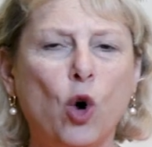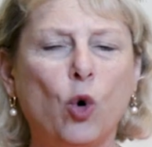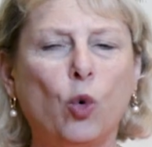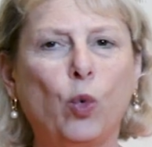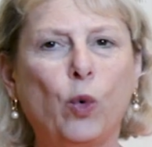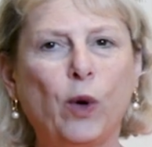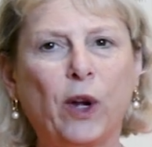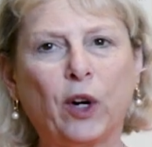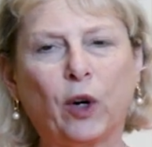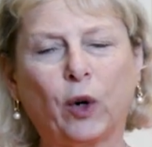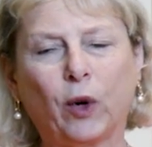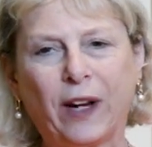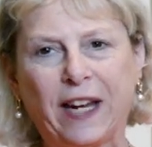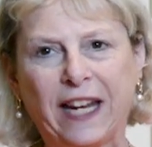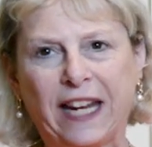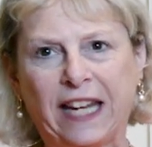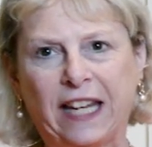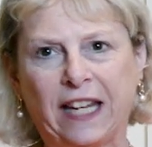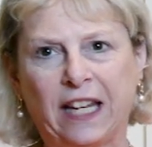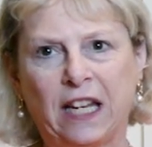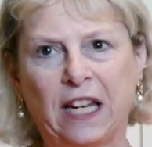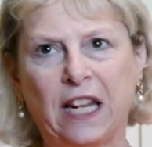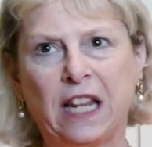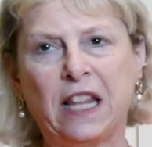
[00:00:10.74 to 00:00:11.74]
We're
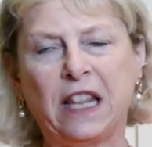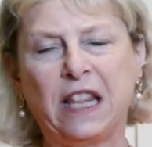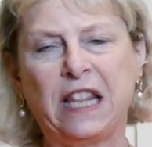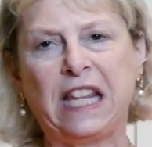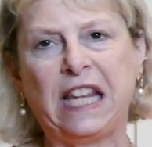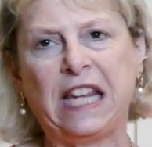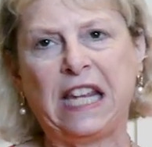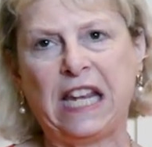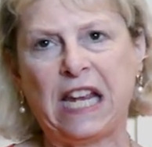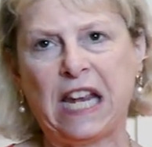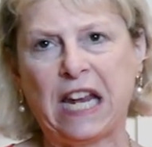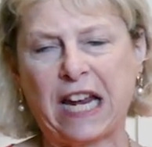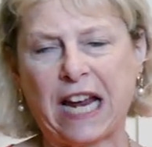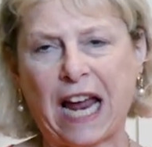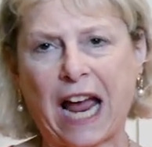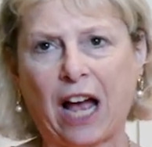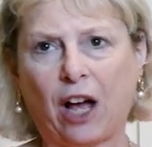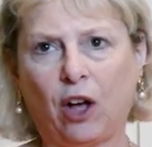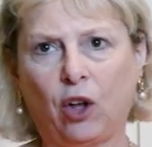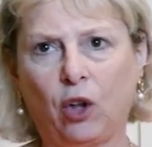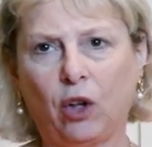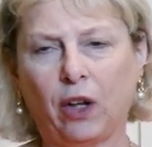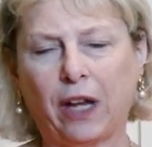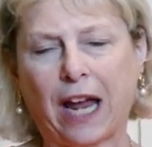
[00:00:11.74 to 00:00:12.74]
in the
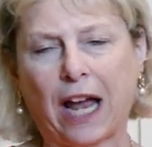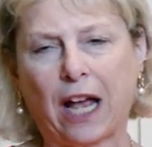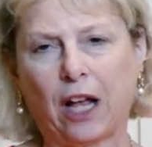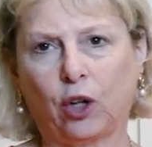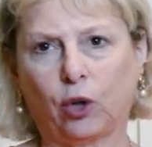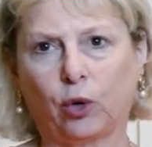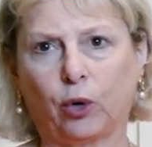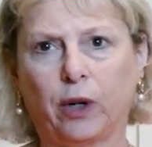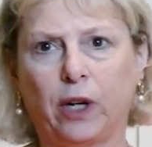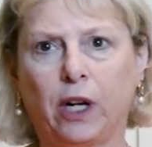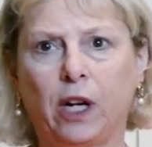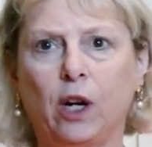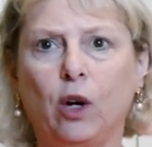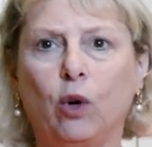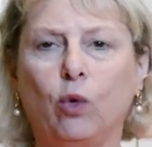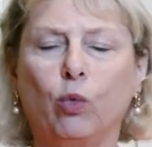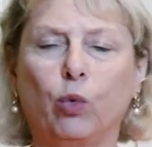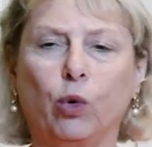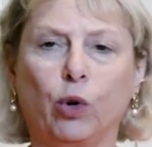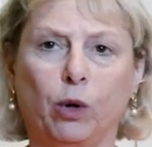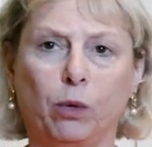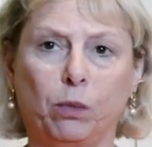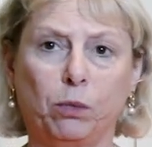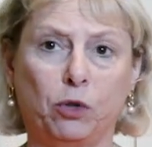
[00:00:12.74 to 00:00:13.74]
Cowell Gallery,
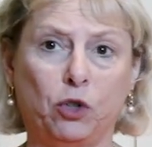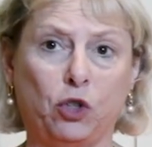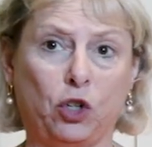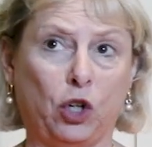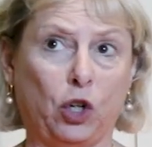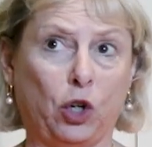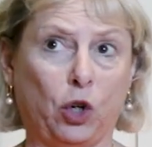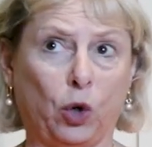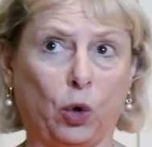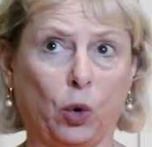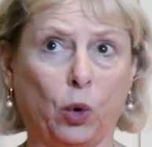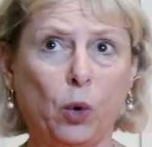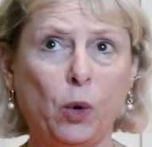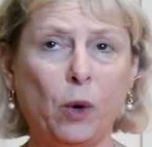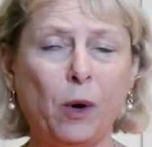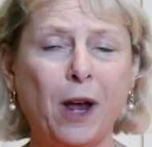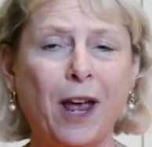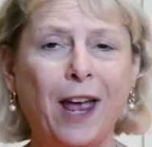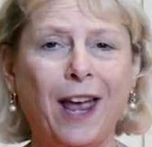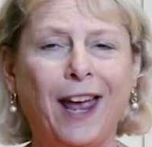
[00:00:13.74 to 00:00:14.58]
Room 2.